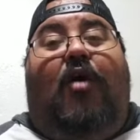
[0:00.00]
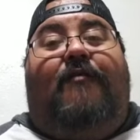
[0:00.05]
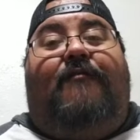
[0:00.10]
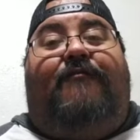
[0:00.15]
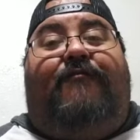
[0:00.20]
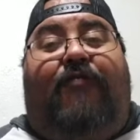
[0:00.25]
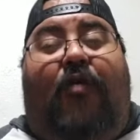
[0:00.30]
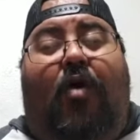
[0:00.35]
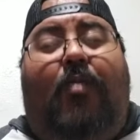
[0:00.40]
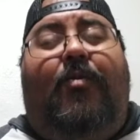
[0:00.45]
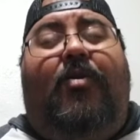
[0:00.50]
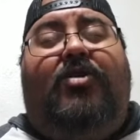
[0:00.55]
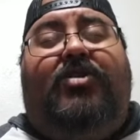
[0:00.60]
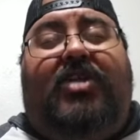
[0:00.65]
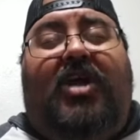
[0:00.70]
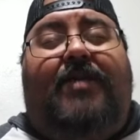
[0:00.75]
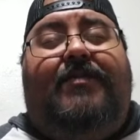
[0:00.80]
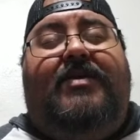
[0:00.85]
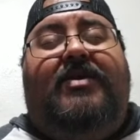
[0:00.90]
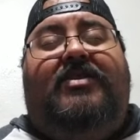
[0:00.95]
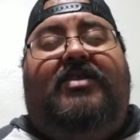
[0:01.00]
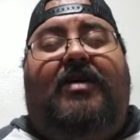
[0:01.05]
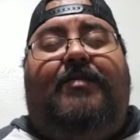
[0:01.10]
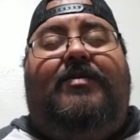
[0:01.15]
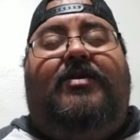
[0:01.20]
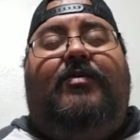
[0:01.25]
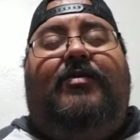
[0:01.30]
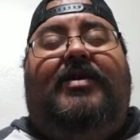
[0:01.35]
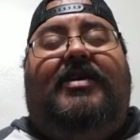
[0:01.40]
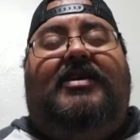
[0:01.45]
Former
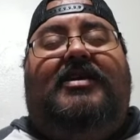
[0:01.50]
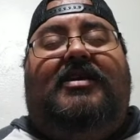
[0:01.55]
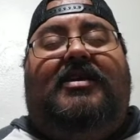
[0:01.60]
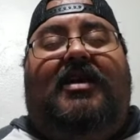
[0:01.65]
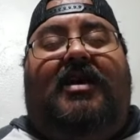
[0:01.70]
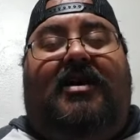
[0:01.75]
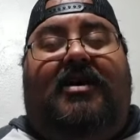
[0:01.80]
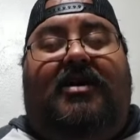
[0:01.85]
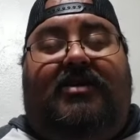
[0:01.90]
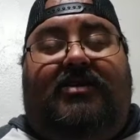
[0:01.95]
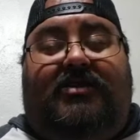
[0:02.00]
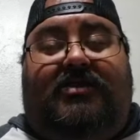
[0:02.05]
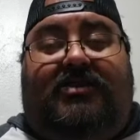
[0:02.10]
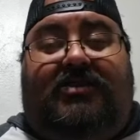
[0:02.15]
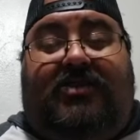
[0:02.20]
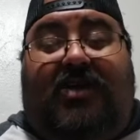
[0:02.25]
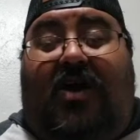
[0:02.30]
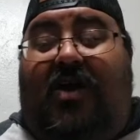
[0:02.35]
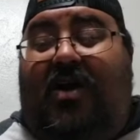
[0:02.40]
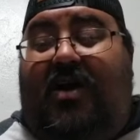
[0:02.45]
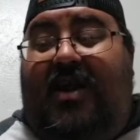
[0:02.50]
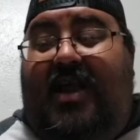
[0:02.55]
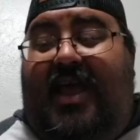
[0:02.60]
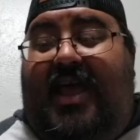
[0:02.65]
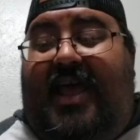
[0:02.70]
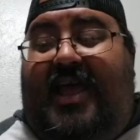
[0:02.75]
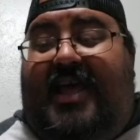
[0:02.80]
WWE uh, star